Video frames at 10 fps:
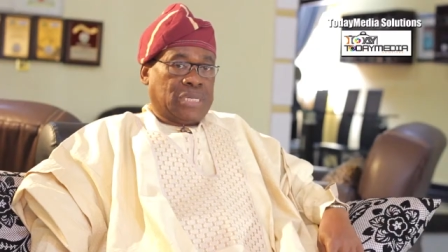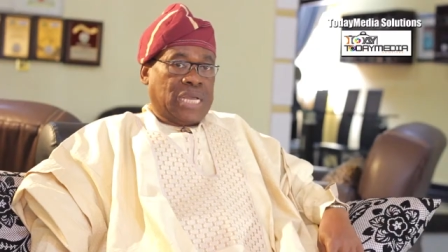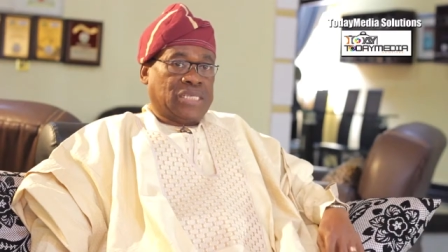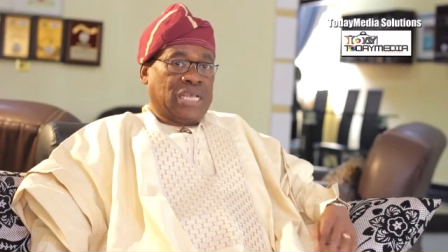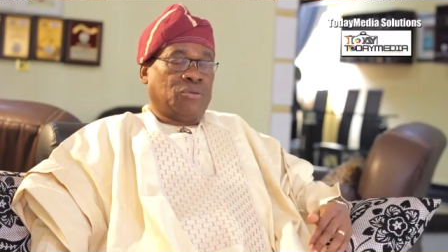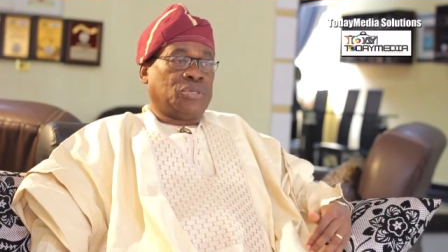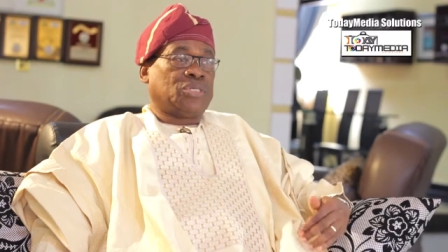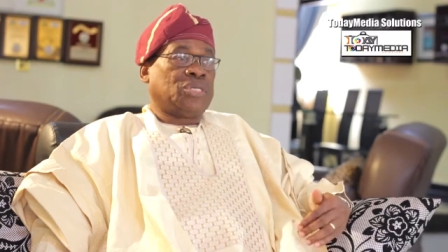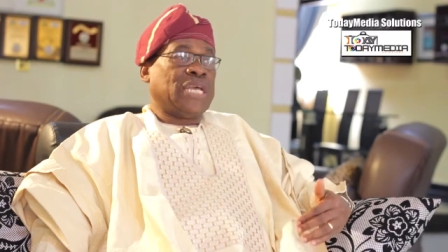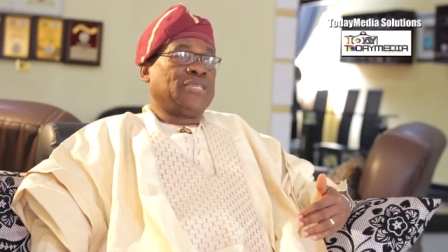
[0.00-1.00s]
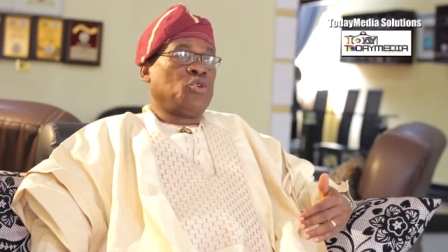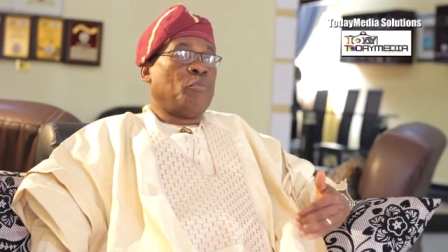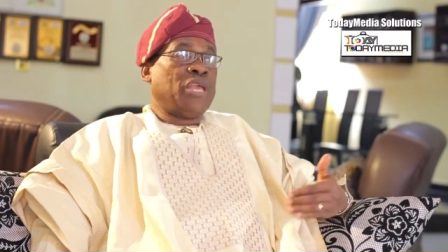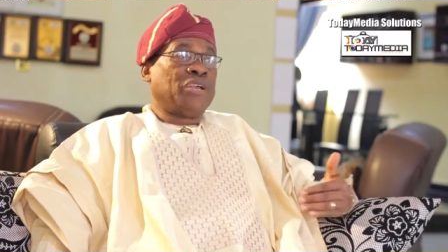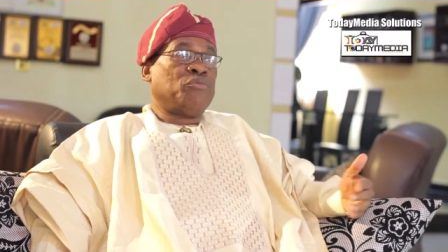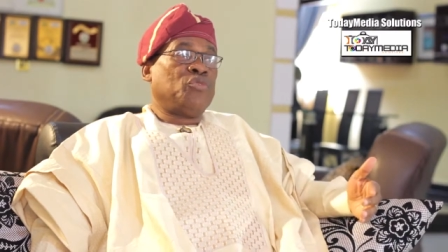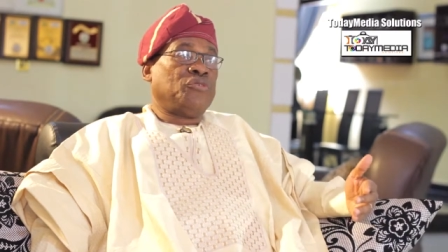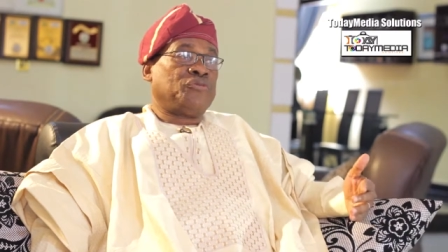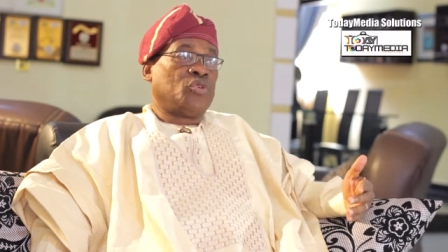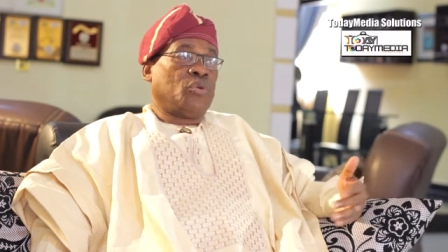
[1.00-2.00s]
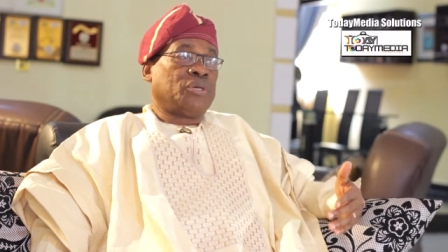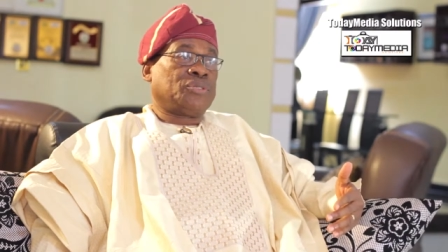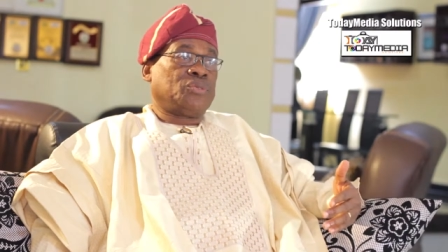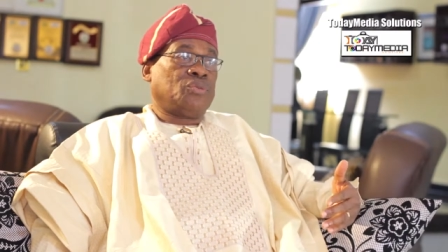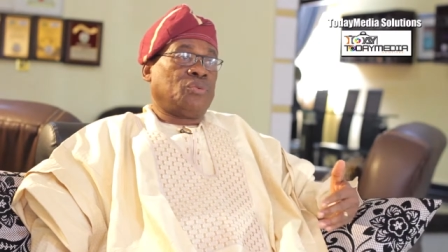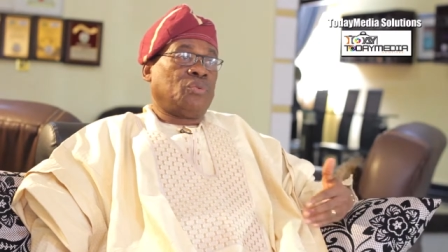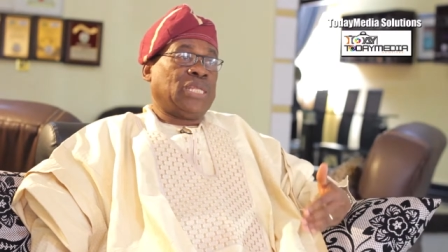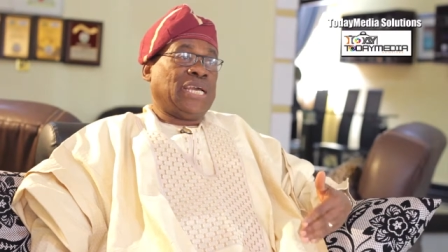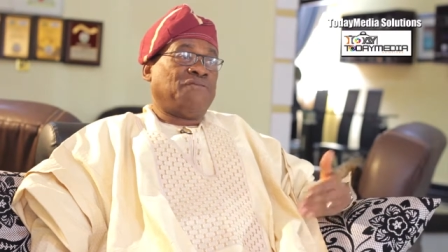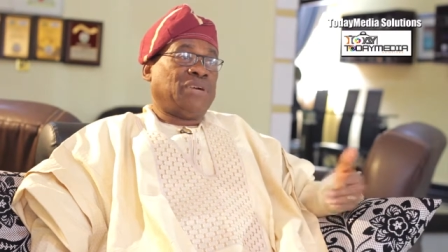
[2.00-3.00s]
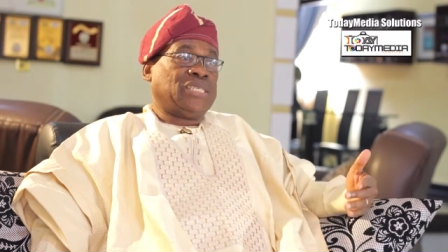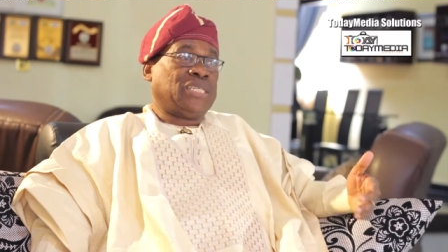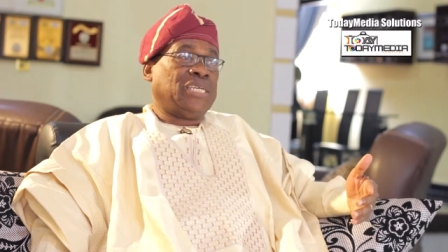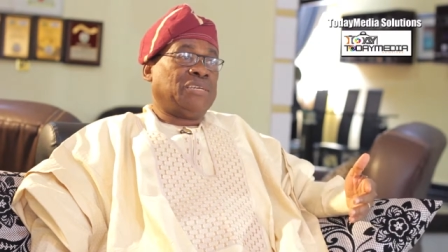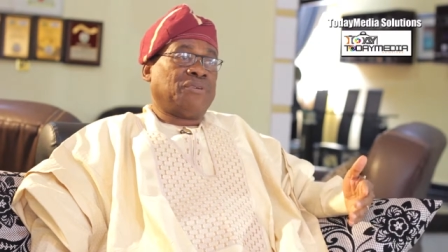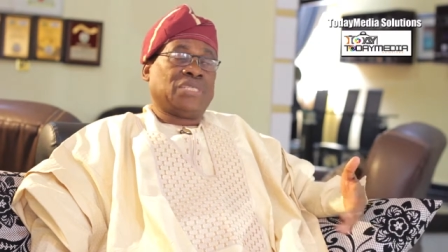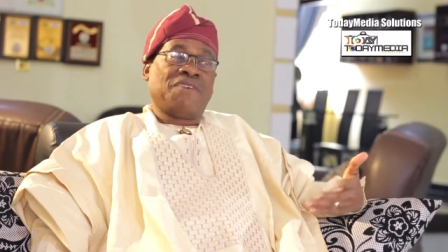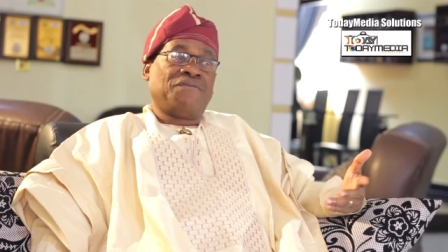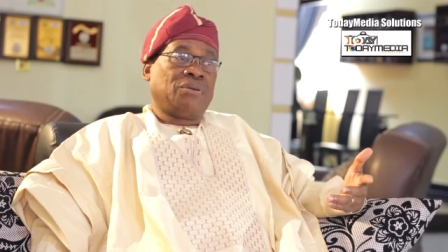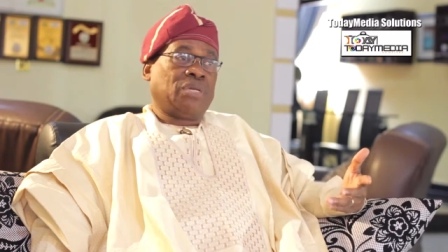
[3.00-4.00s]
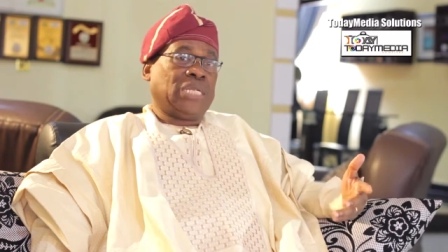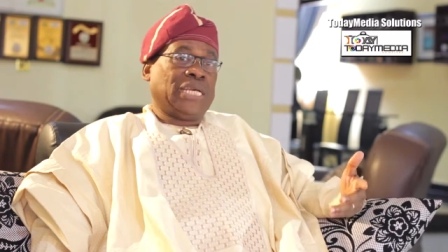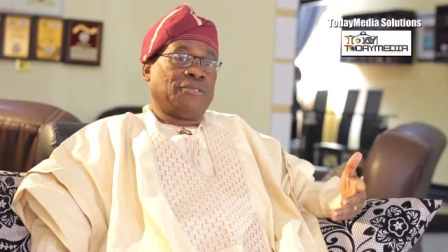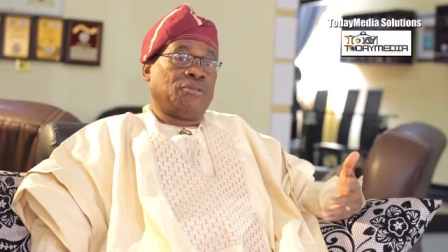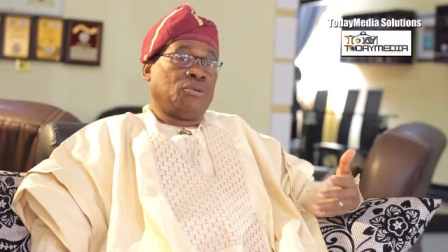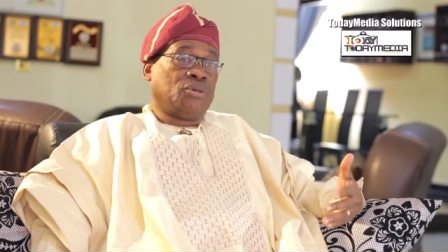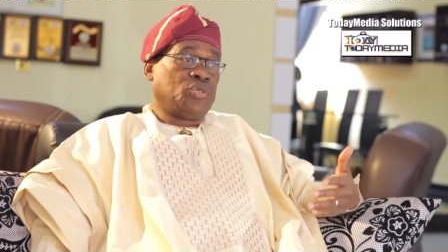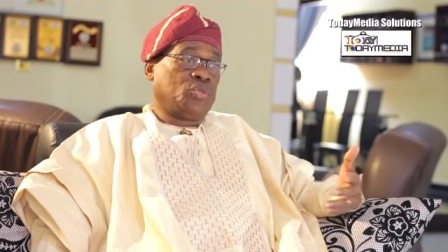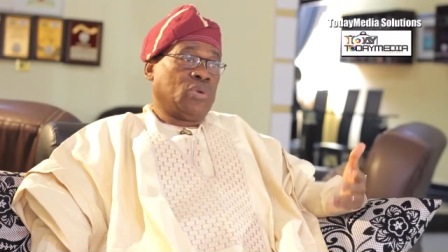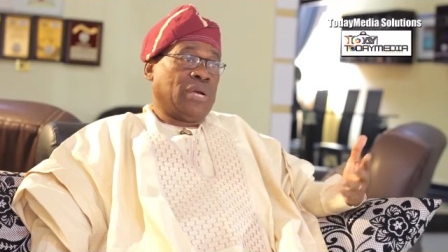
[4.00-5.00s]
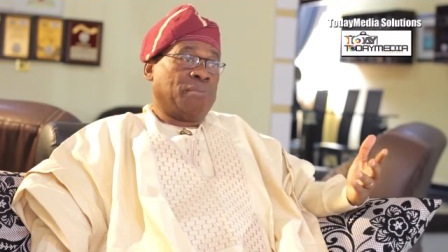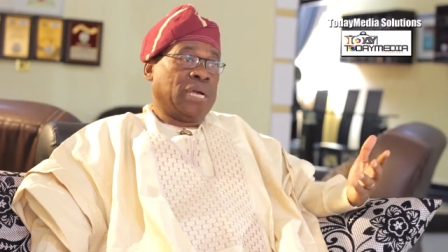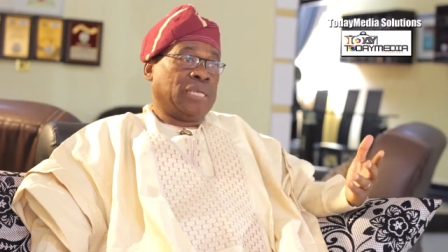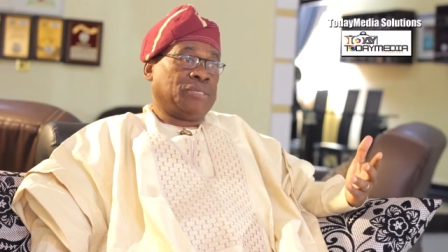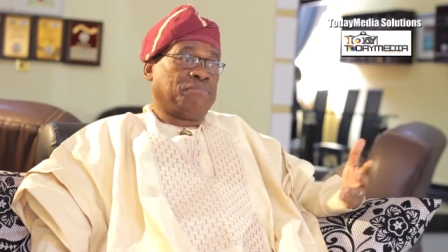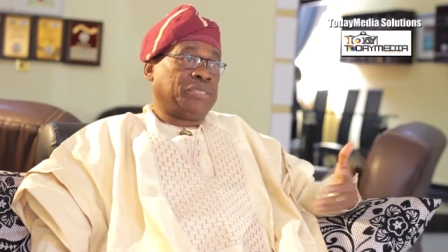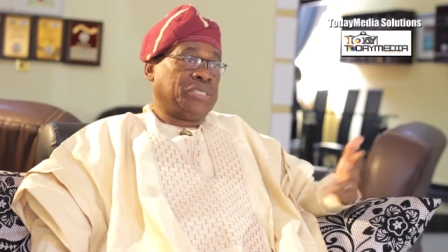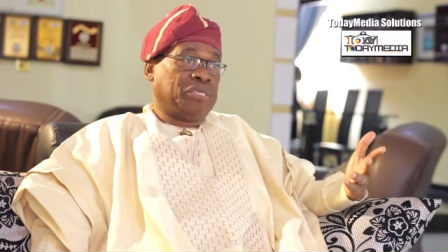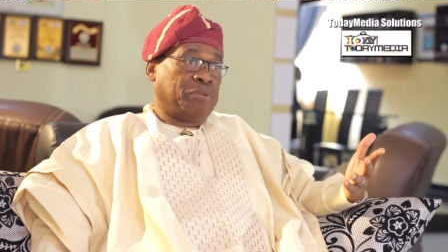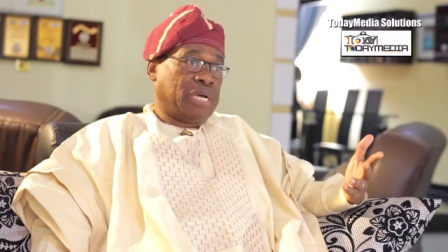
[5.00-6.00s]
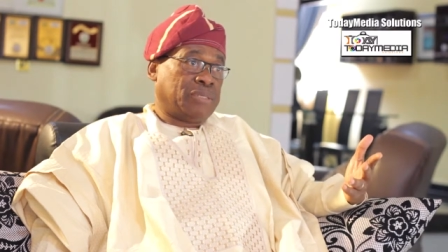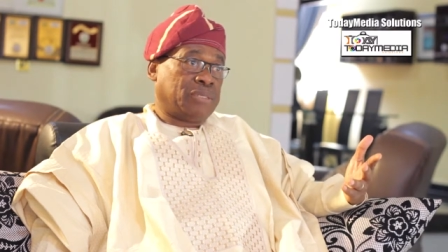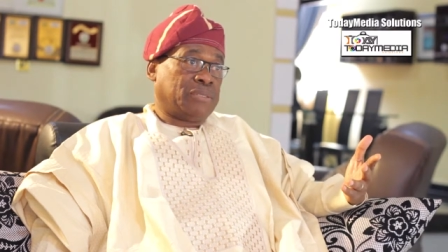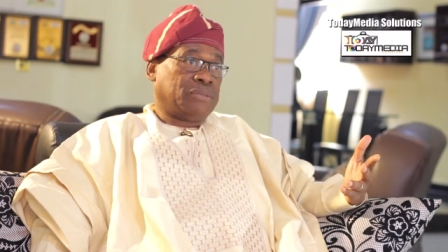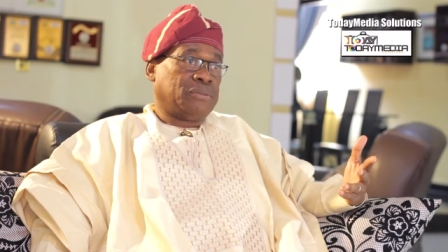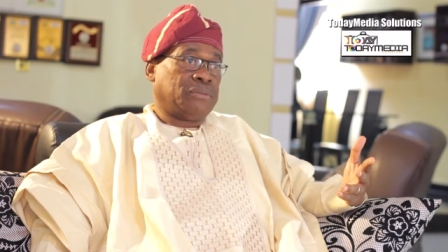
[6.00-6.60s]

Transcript: as I was trying to make move towards the advice they gave us, I found out that those who were my principals,